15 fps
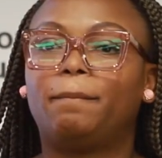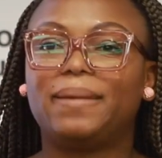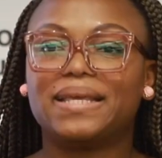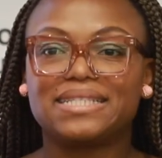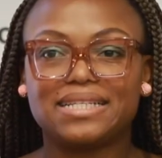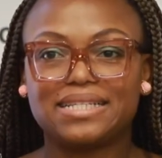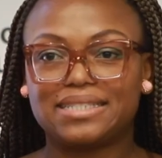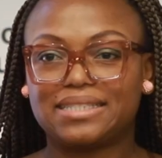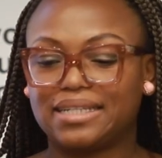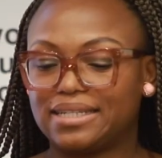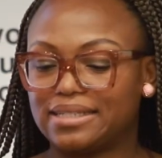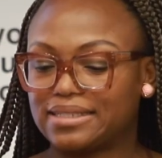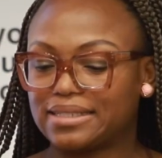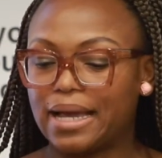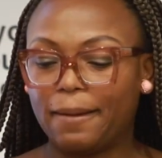
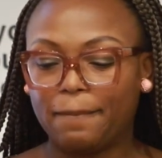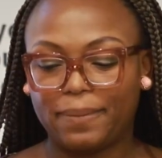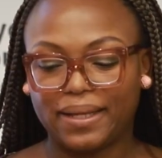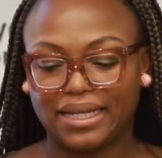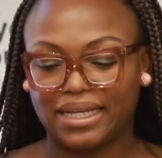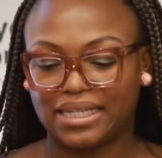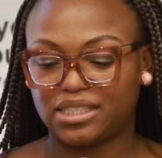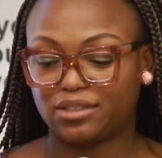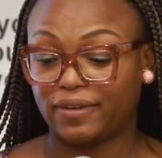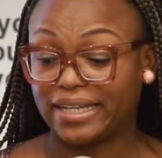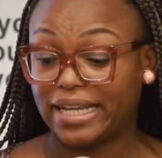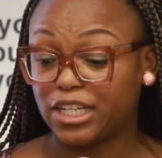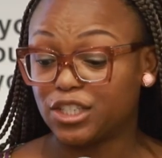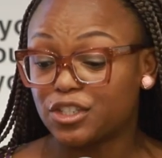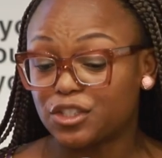businesses, companies,
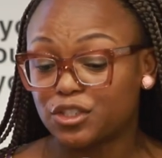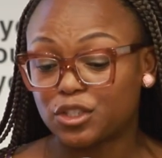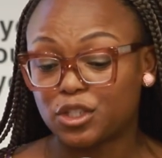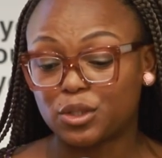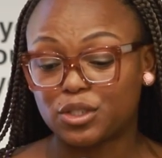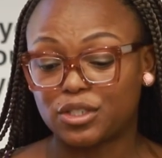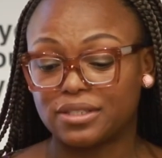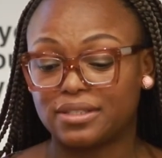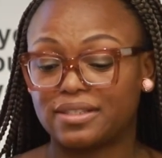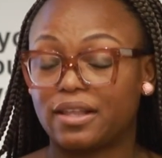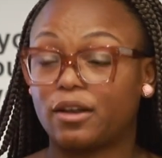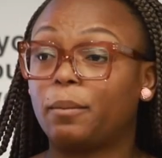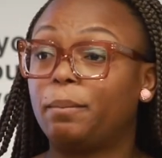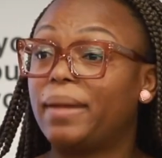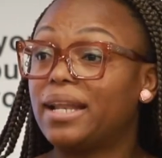financial institutions
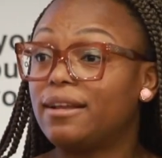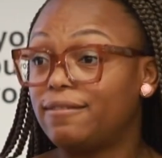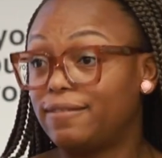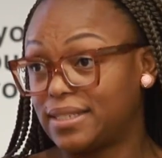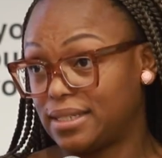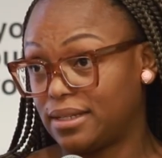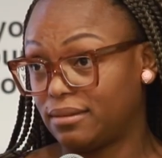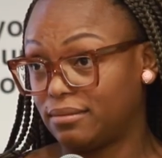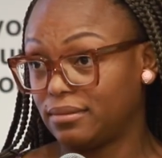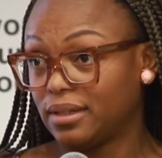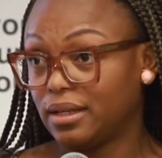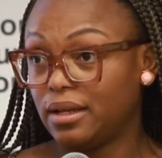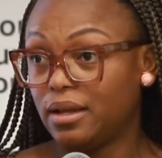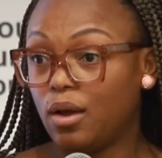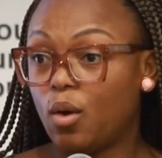that are benefiting
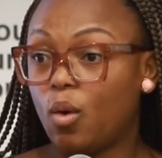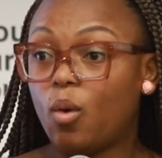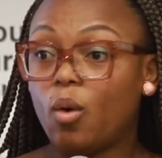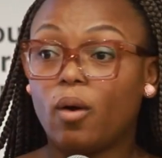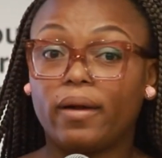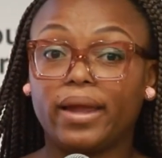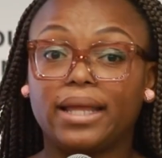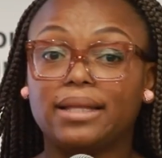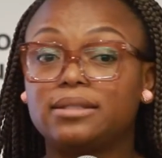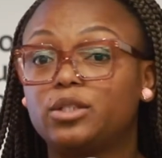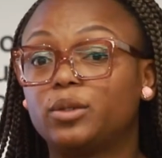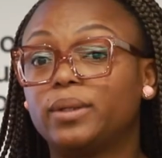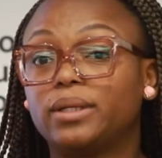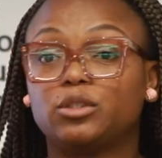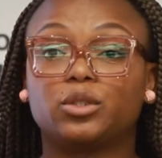or in
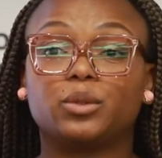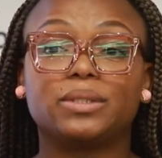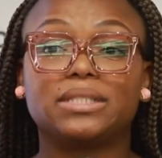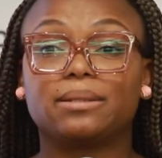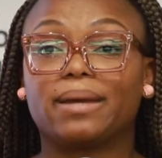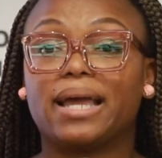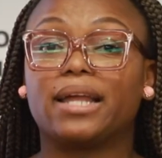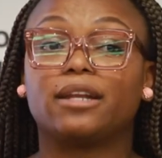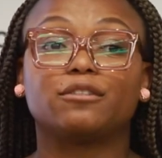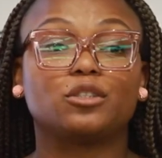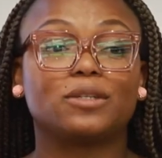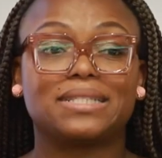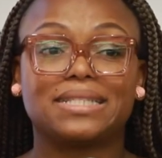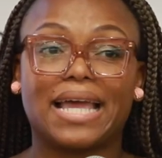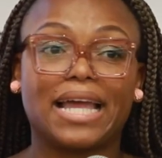doing some kind of
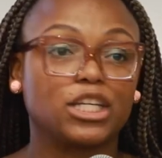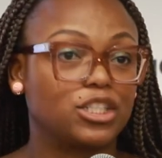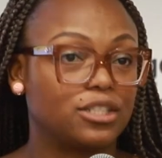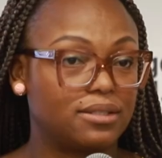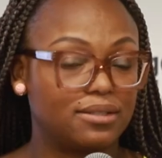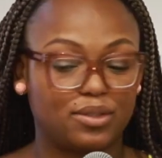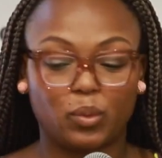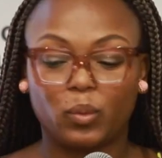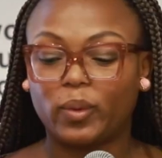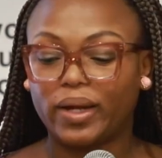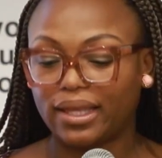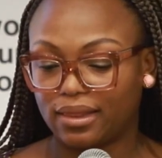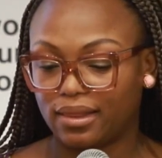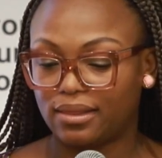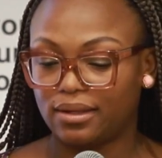transactions
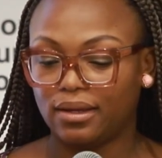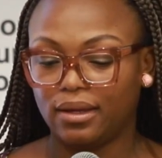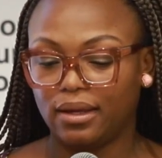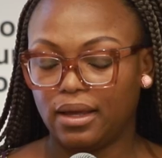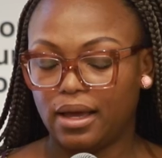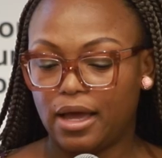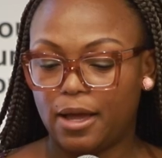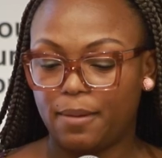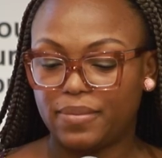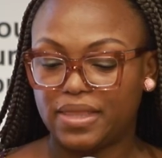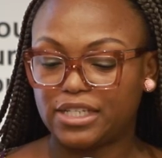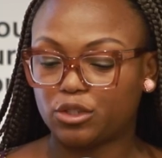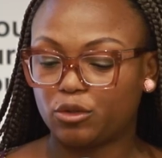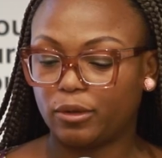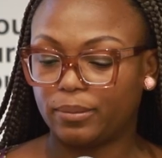with
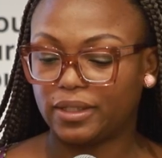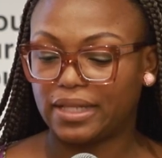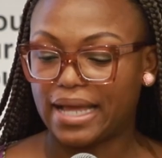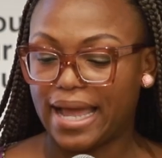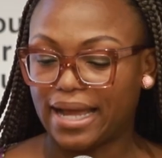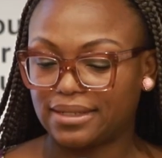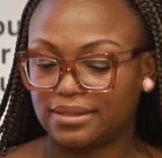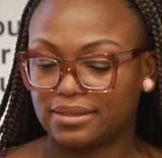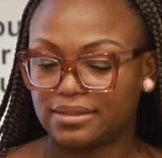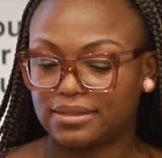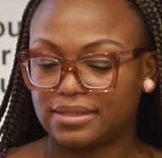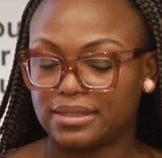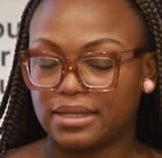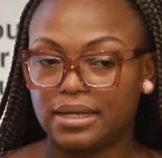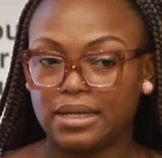these criminal
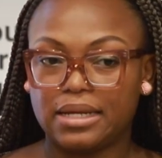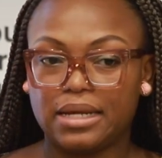actors.